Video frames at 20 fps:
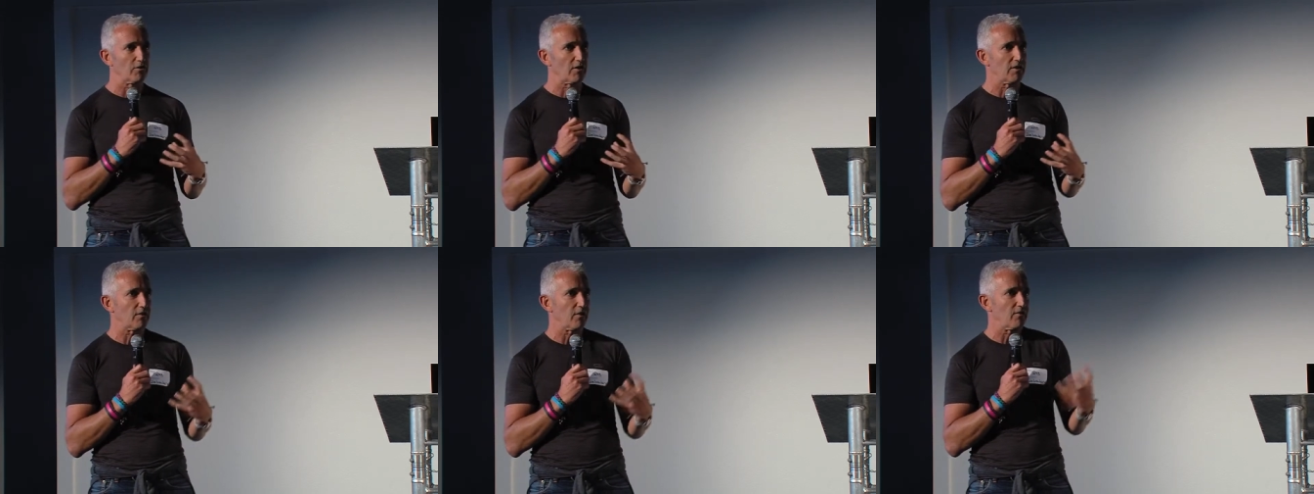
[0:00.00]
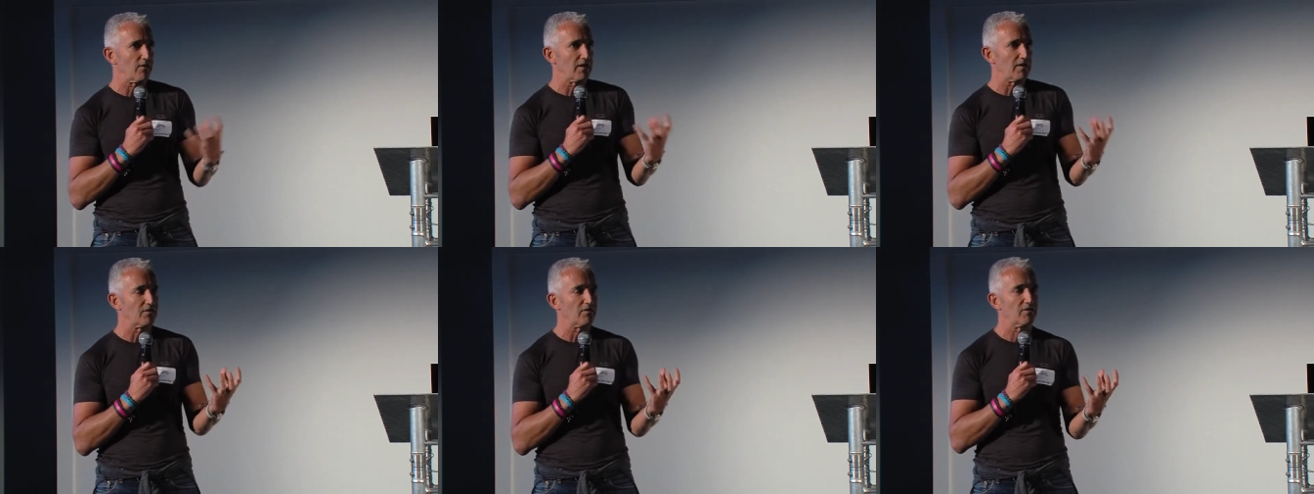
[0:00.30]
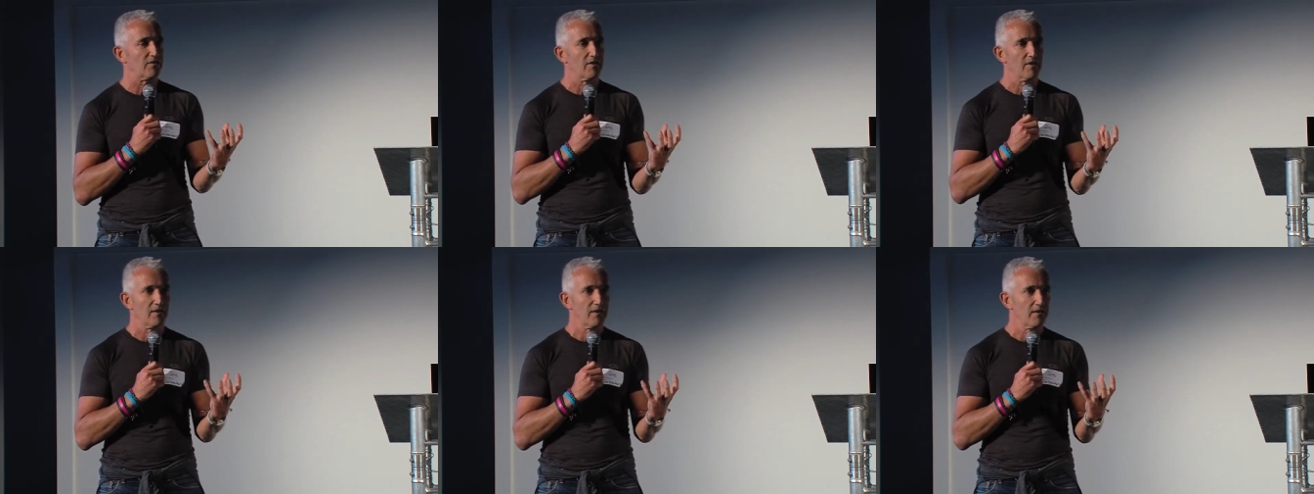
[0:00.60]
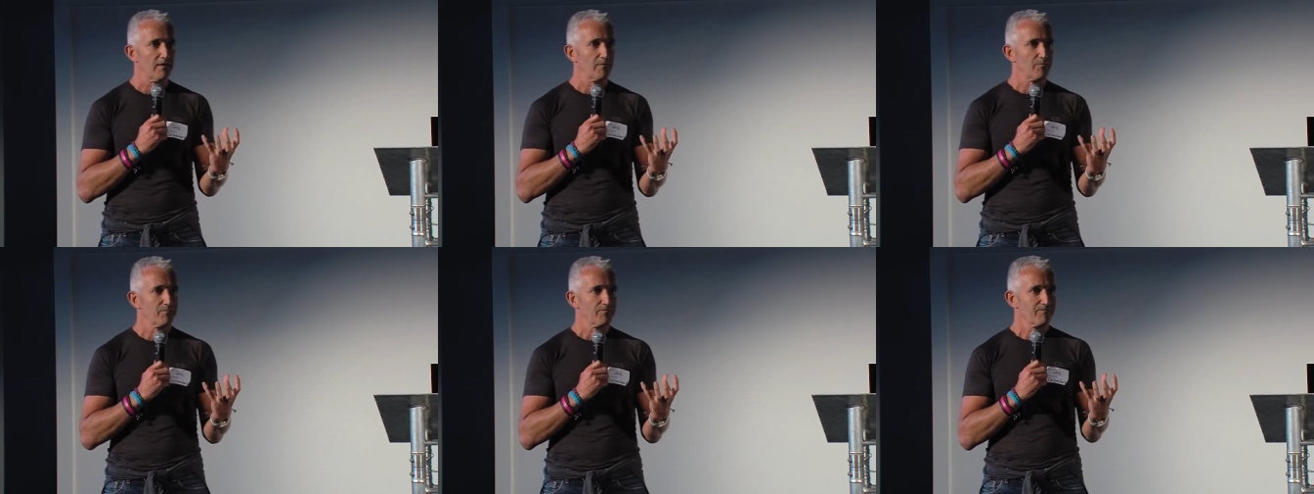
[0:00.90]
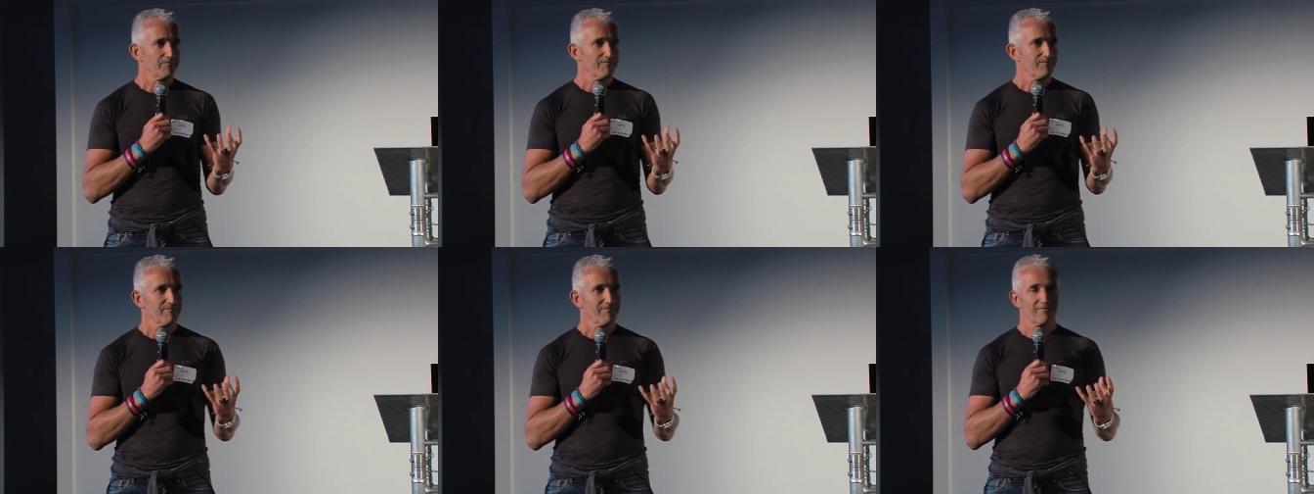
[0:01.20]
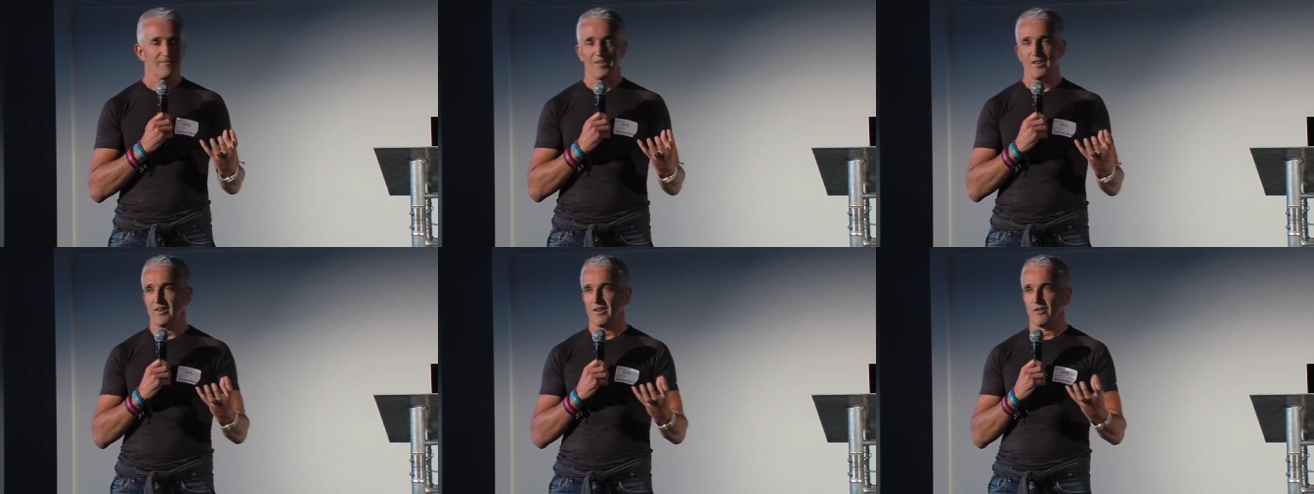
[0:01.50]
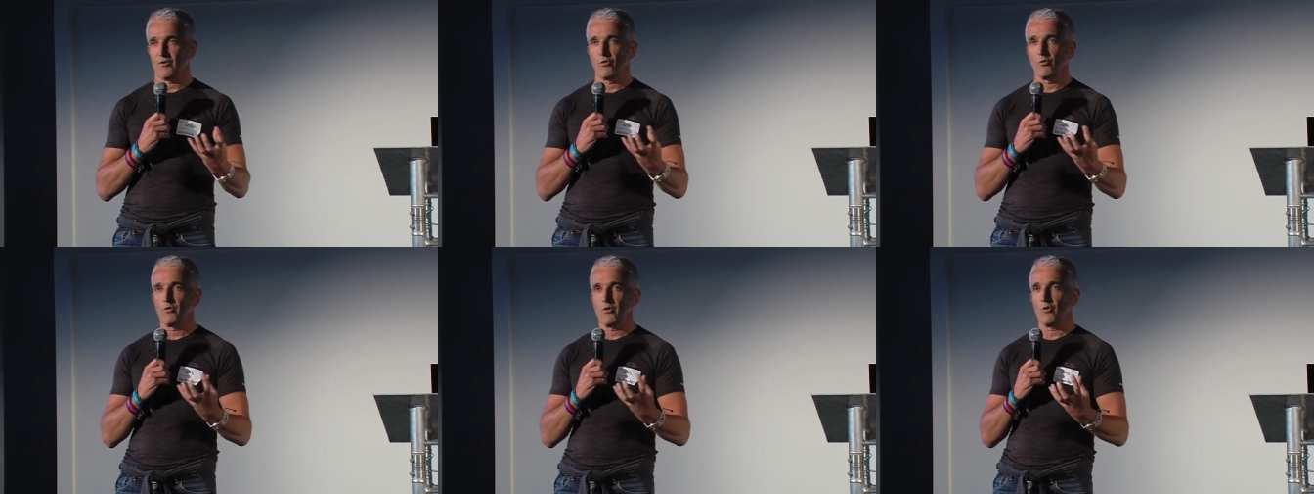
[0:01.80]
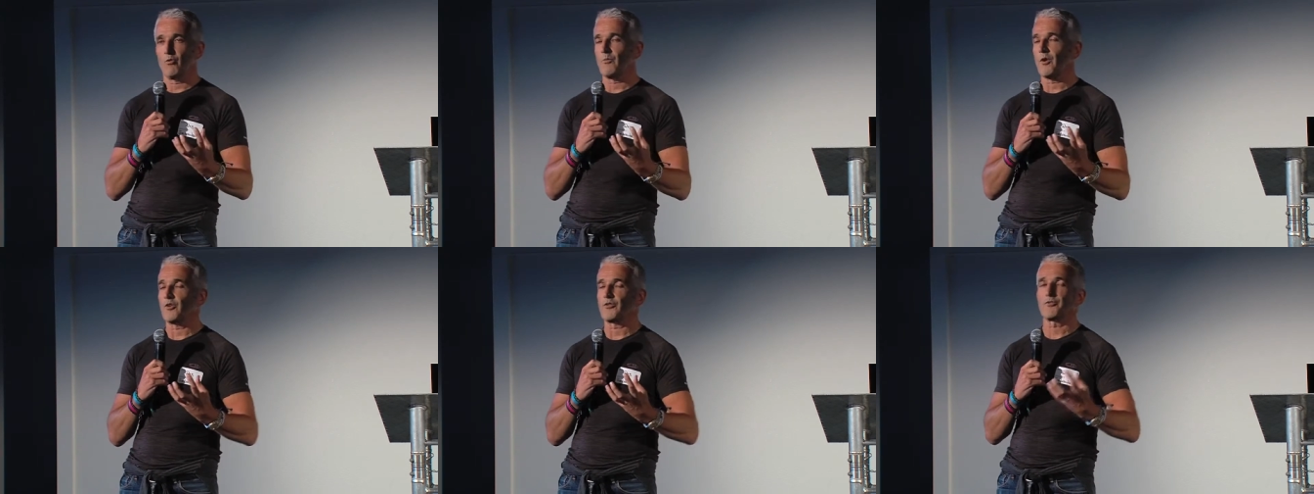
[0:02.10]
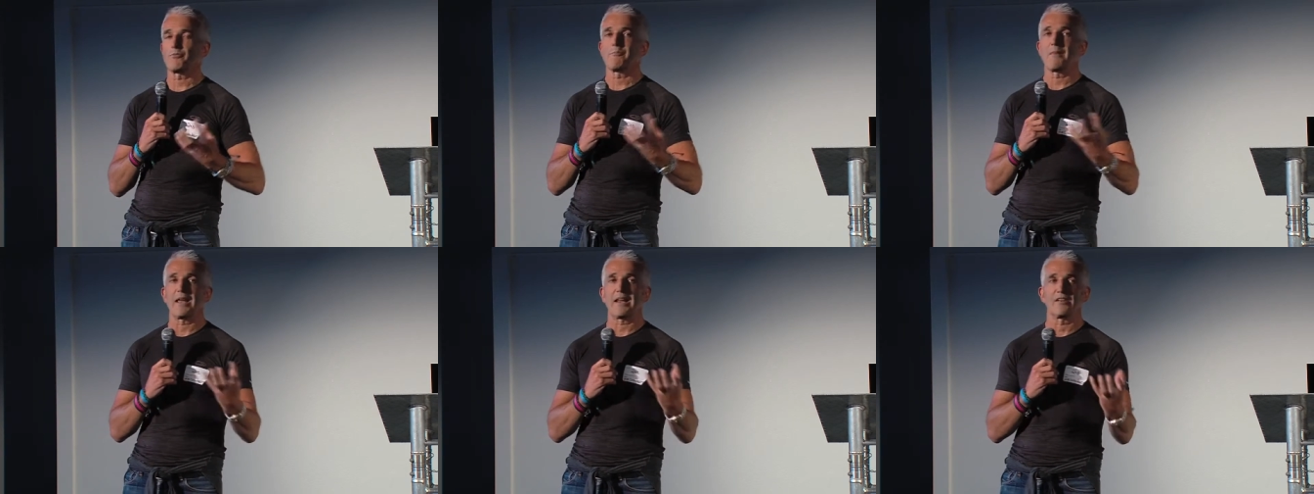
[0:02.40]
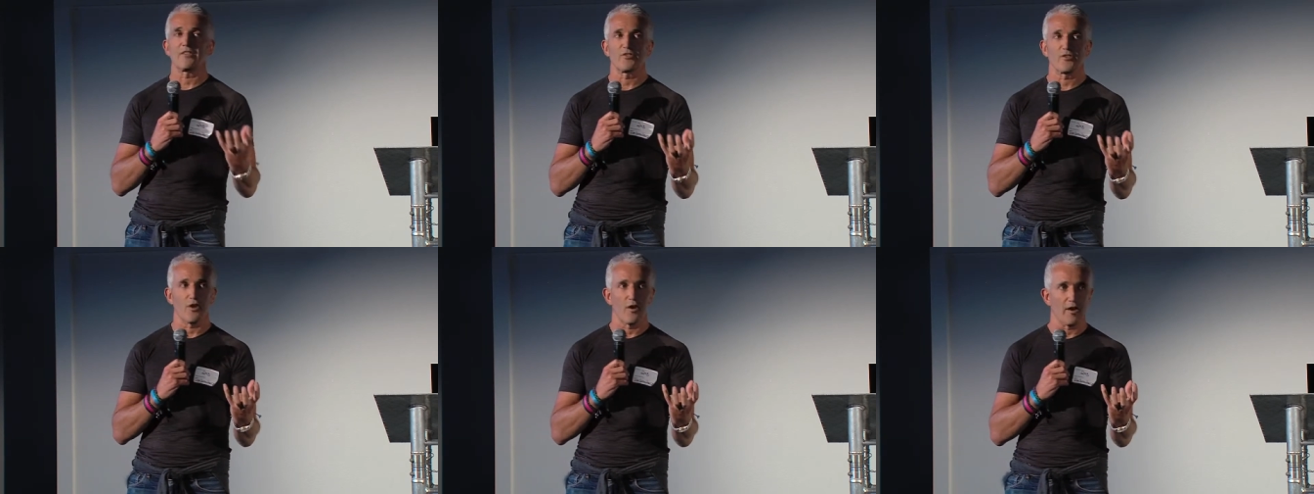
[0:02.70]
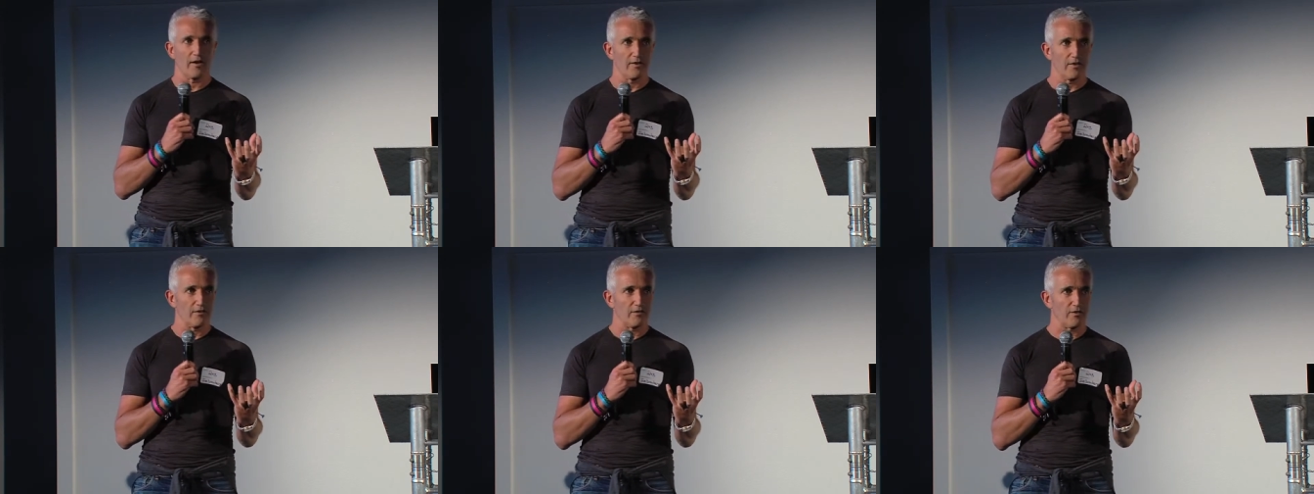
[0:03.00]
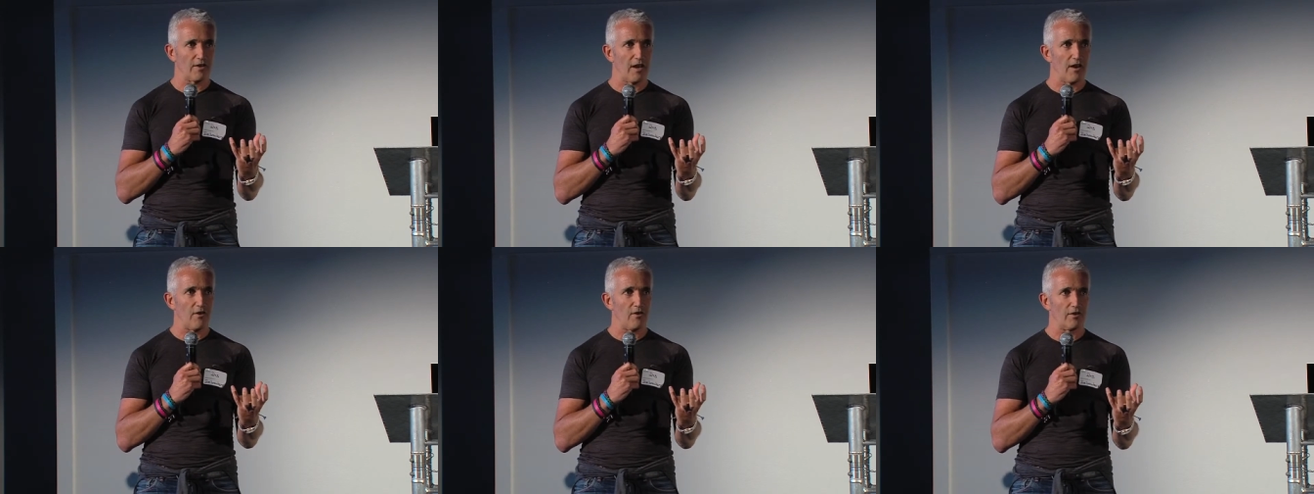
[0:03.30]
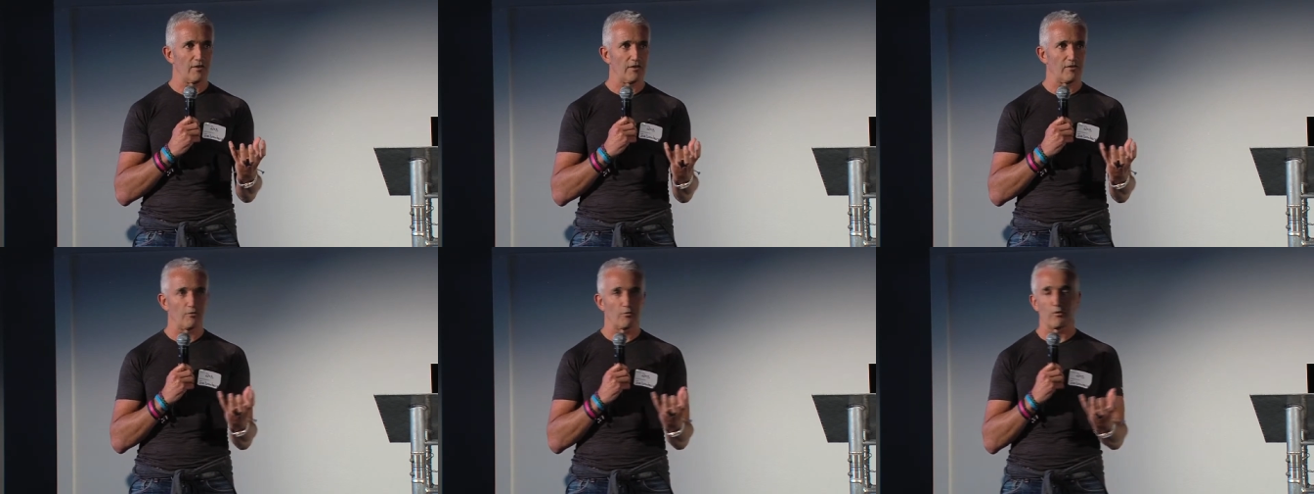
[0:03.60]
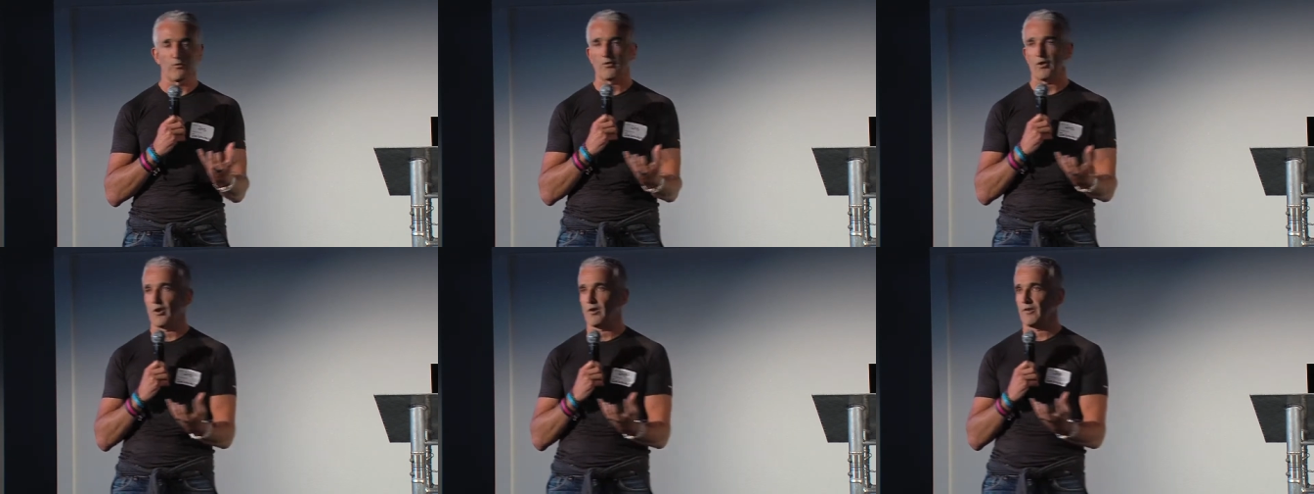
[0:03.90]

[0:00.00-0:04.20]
So you've got these kind of almost mad scientist characters. We've